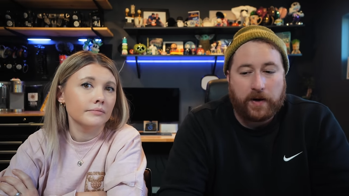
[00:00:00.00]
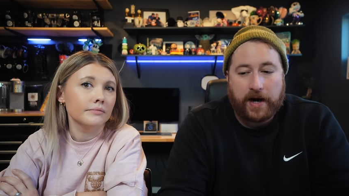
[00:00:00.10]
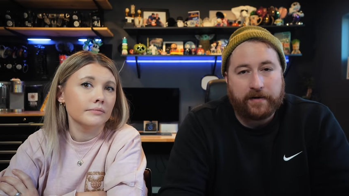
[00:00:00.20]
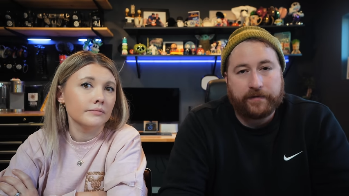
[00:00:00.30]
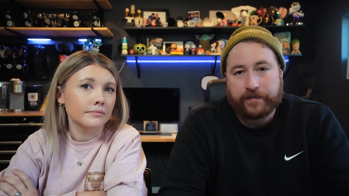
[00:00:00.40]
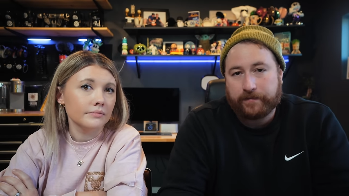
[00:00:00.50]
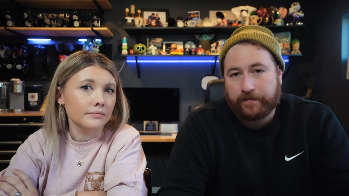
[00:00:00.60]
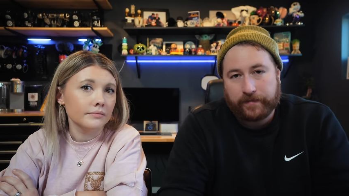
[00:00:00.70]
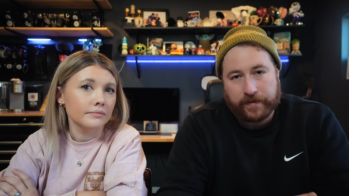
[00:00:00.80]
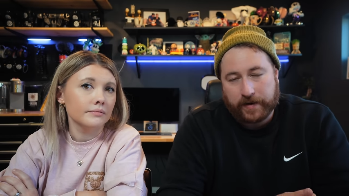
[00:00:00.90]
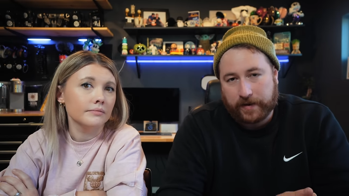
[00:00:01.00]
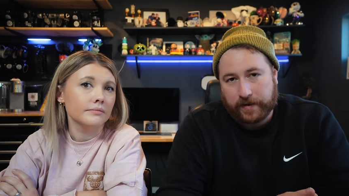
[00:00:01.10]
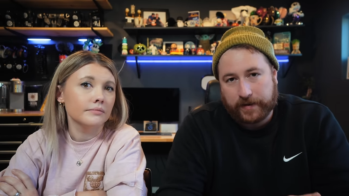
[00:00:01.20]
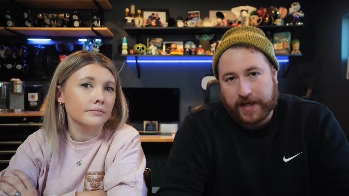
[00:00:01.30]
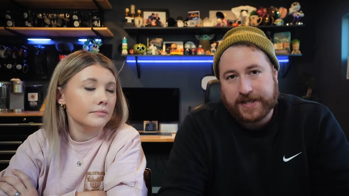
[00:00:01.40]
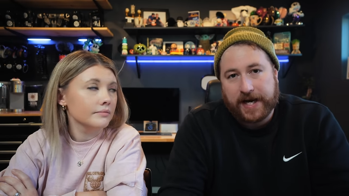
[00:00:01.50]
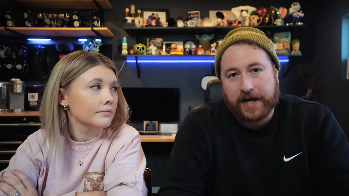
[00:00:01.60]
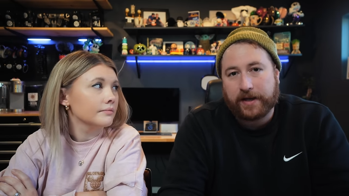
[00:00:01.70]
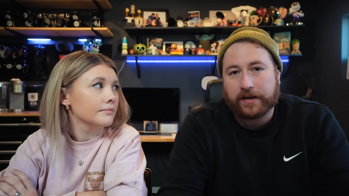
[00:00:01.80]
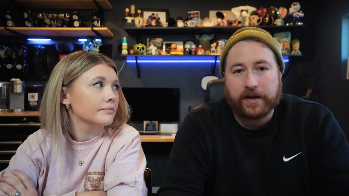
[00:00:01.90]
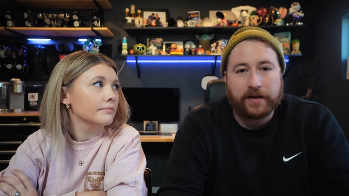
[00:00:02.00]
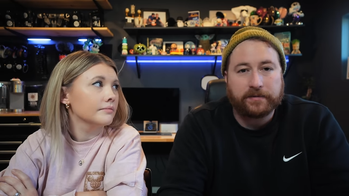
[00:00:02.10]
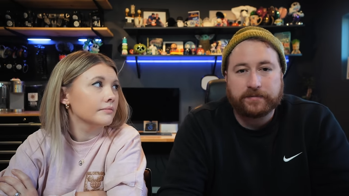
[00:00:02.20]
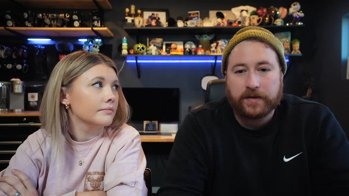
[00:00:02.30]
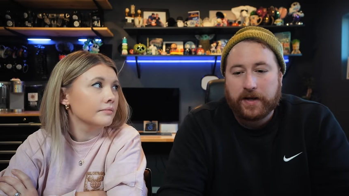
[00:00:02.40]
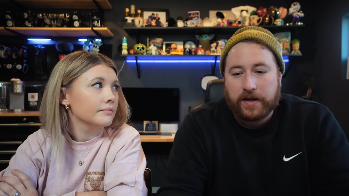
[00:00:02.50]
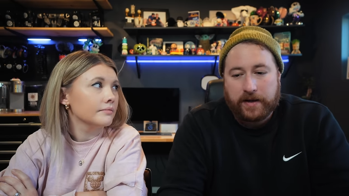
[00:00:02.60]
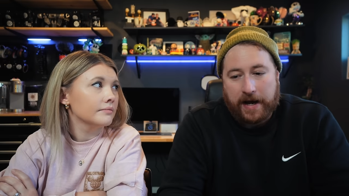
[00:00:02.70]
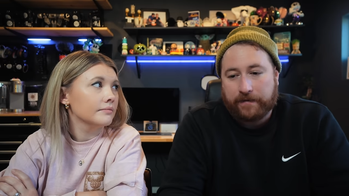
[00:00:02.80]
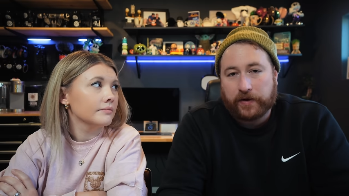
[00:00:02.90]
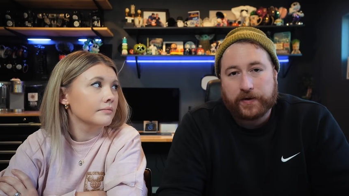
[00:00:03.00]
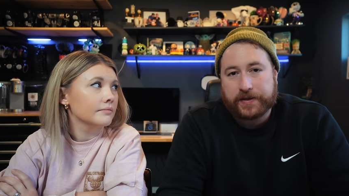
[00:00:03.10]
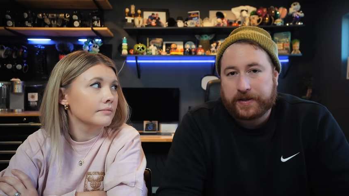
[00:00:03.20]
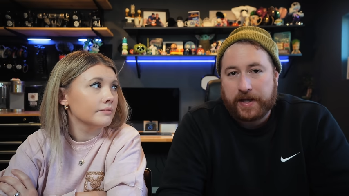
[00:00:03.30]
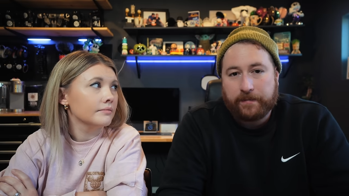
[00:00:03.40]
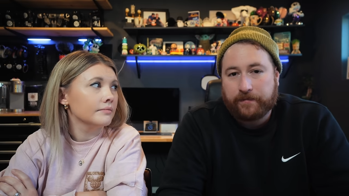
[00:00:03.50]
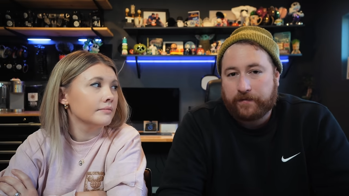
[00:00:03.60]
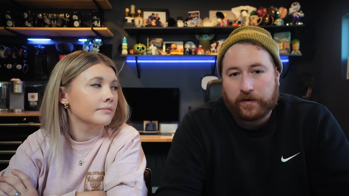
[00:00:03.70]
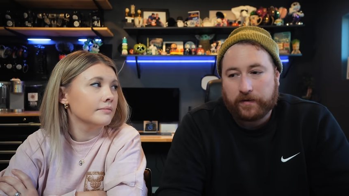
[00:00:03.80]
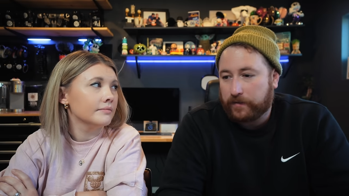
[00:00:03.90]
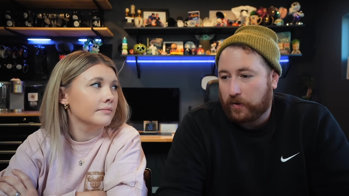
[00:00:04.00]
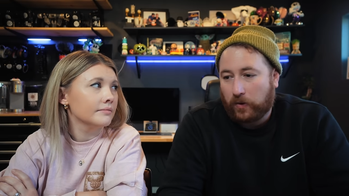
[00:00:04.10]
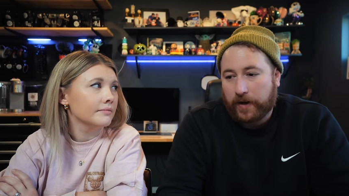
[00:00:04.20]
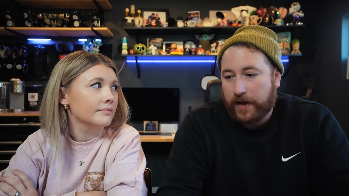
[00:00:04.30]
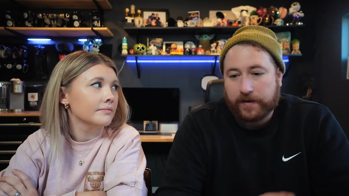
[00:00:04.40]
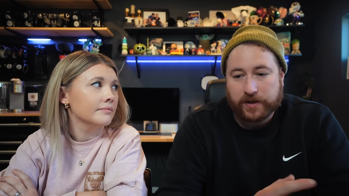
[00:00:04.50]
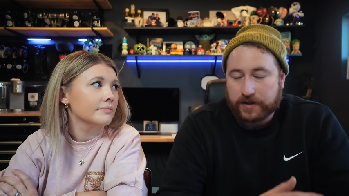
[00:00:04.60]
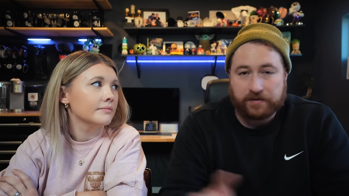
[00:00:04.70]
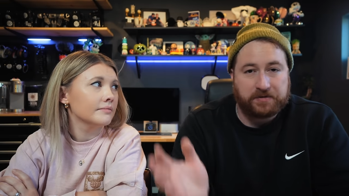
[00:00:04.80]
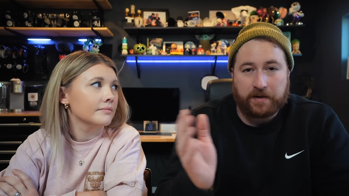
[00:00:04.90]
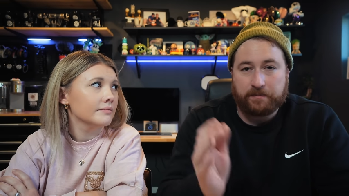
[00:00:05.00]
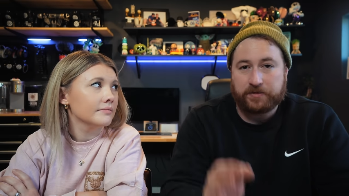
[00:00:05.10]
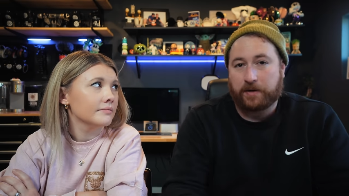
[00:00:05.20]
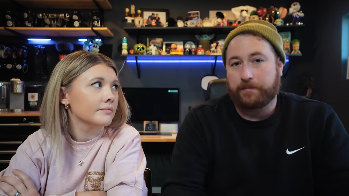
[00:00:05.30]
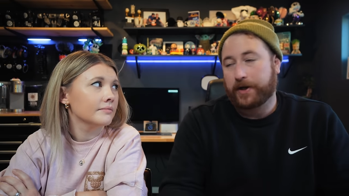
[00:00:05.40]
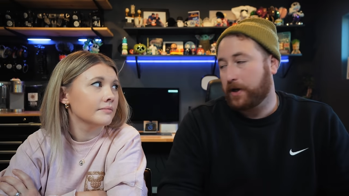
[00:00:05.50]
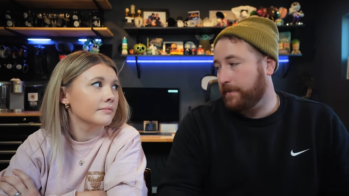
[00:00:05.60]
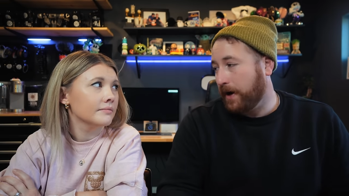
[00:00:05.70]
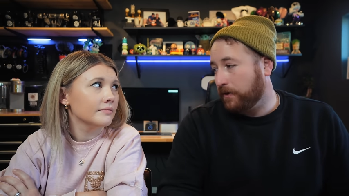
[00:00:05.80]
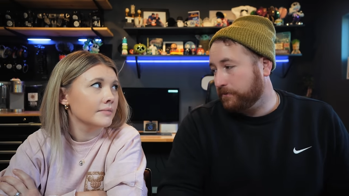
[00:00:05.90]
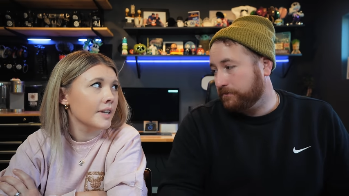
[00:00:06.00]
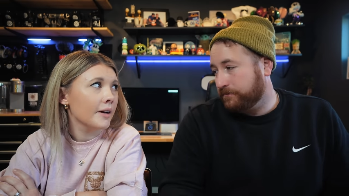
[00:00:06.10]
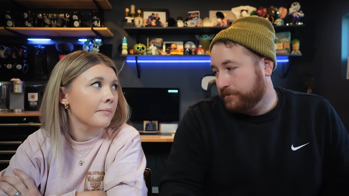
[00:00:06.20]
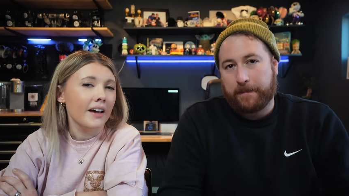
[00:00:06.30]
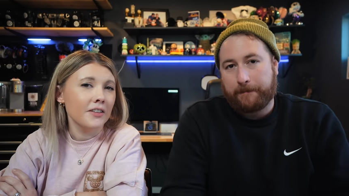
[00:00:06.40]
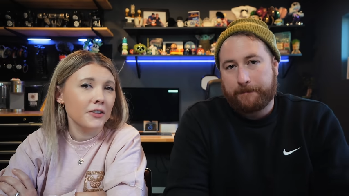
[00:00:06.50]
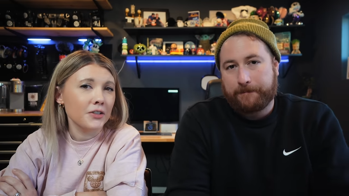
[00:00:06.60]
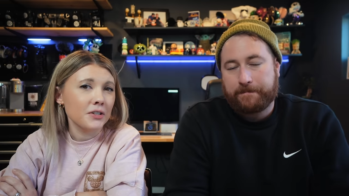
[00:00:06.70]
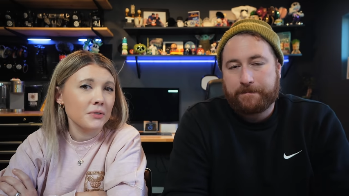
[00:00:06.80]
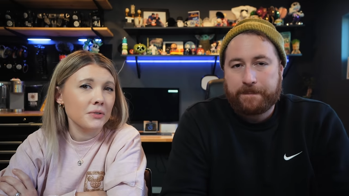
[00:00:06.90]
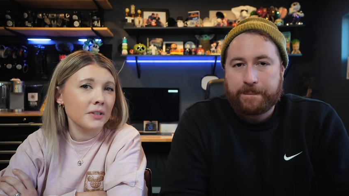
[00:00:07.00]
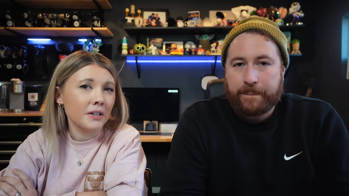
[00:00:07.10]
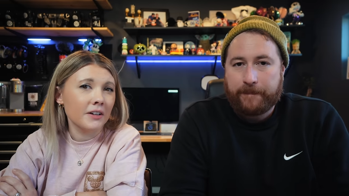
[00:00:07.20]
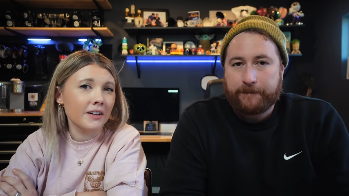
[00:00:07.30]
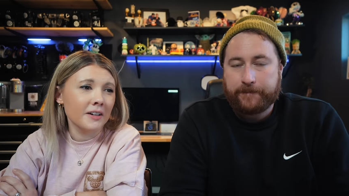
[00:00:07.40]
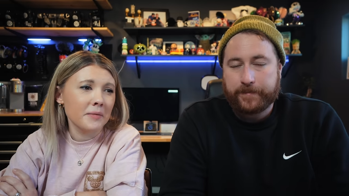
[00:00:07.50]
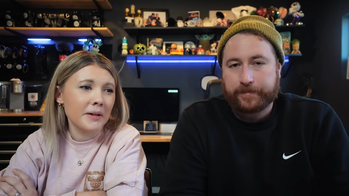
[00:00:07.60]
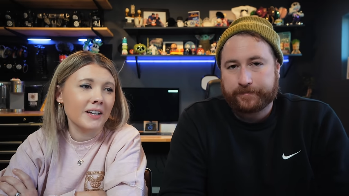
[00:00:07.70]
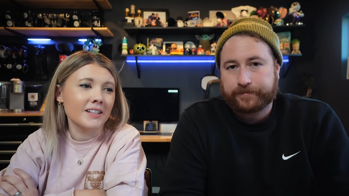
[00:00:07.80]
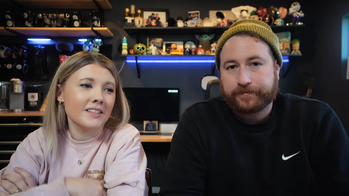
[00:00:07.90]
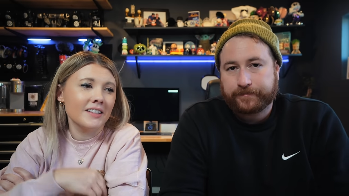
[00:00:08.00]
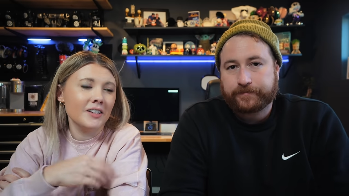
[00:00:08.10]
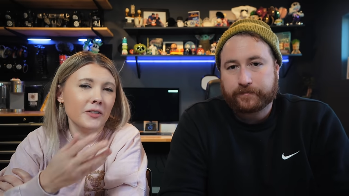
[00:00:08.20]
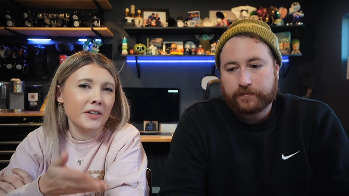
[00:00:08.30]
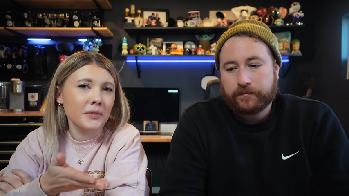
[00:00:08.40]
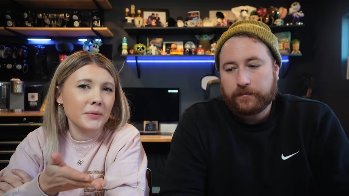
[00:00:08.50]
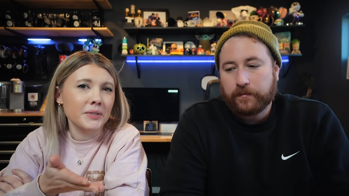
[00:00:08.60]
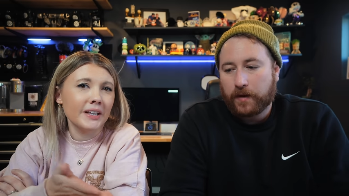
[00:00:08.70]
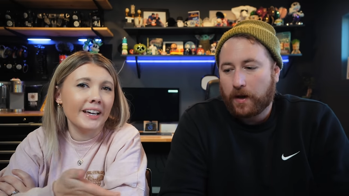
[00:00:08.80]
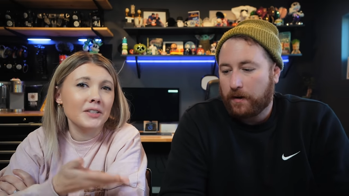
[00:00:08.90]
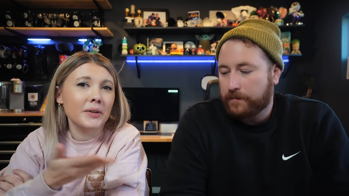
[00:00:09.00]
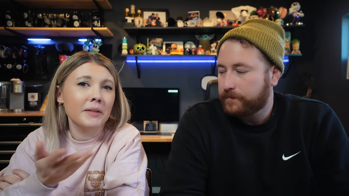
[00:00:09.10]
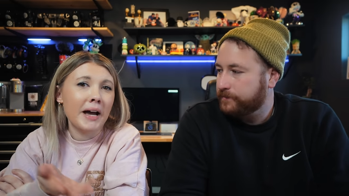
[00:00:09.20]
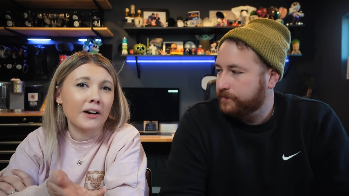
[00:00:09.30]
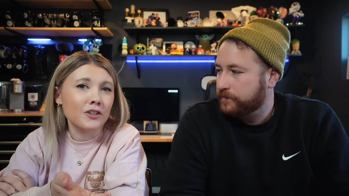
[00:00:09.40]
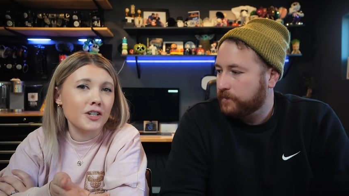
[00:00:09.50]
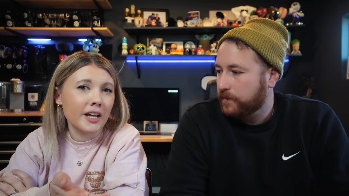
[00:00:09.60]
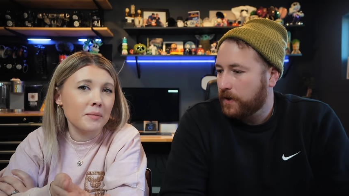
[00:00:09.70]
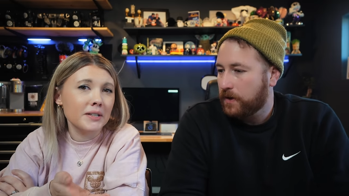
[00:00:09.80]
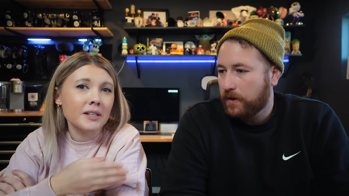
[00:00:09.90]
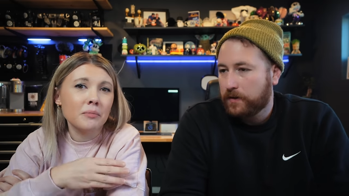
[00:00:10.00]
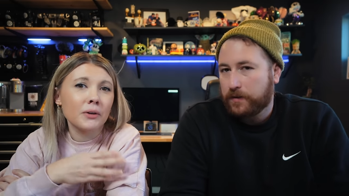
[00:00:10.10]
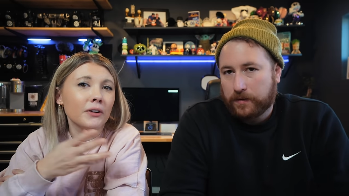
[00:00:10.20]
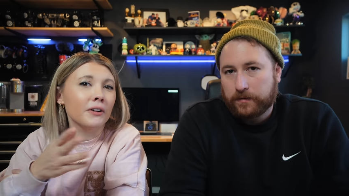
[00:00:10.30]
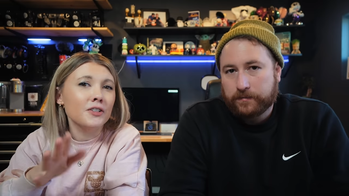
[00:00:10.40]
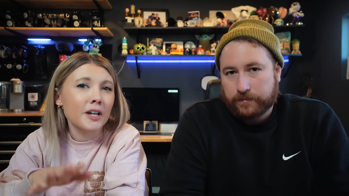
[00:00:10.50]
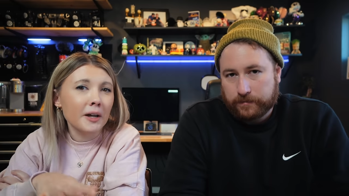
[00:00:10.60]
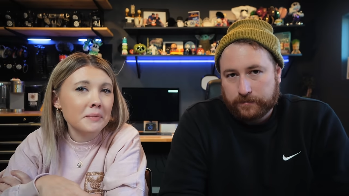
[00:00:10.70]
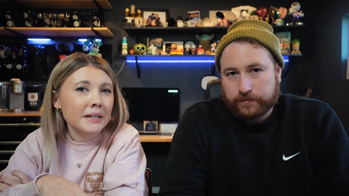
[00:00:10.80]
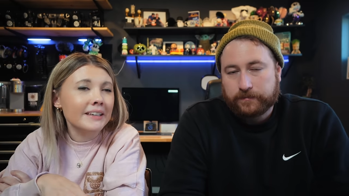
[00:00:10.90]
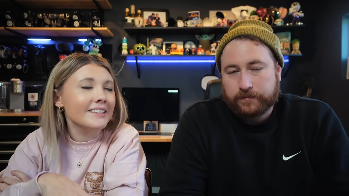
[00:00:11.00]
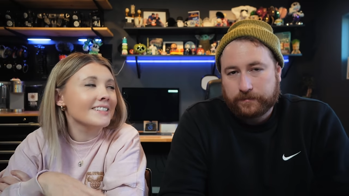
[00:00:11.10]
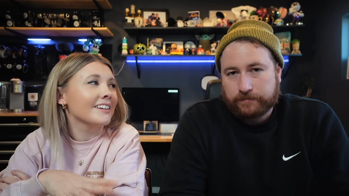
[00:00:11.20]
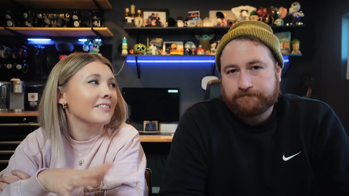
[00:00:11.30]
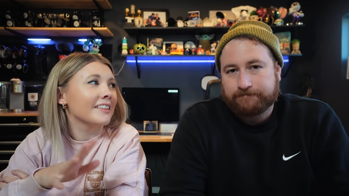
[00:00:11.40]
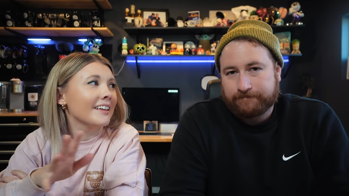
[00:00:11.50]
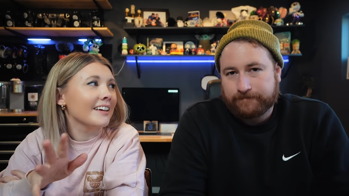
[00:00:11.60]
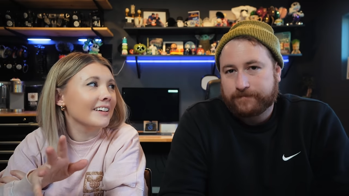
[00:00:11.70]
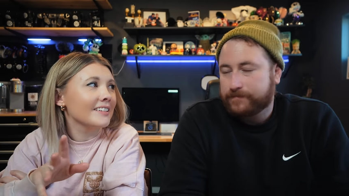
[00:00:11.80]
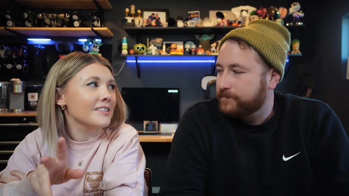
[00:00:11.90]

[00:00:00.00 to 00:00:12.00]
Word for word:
Speaker 1: have the late dining and have her go to sleep mm-hmm. for the mm-hmm. whole night, then just start start booking them out.
Speaker 2: Yeah, and the nursery was really good about it because you know they knew it was late, so I'd pack her jammies. They put her in her jammies and mm-hmm. everything. Mm-hmm.